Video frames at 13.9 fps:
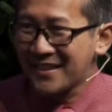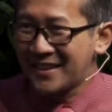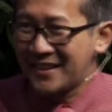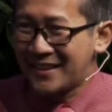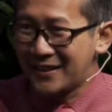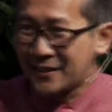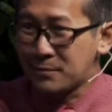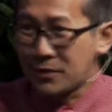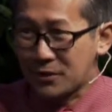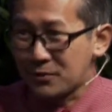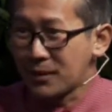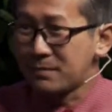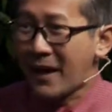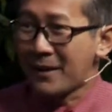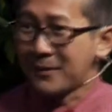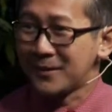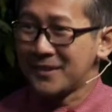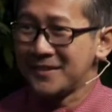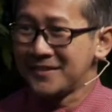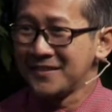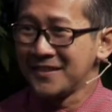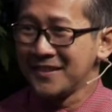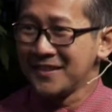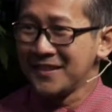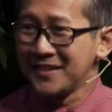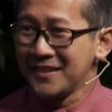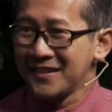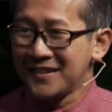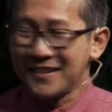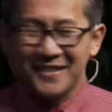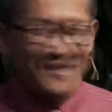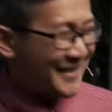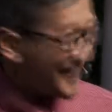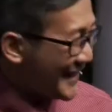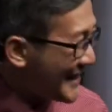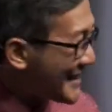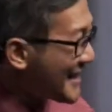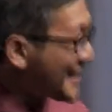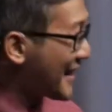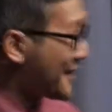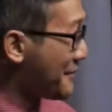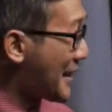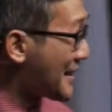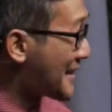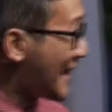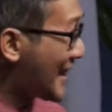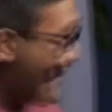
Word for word: and spiritual power. Isn't God amazing?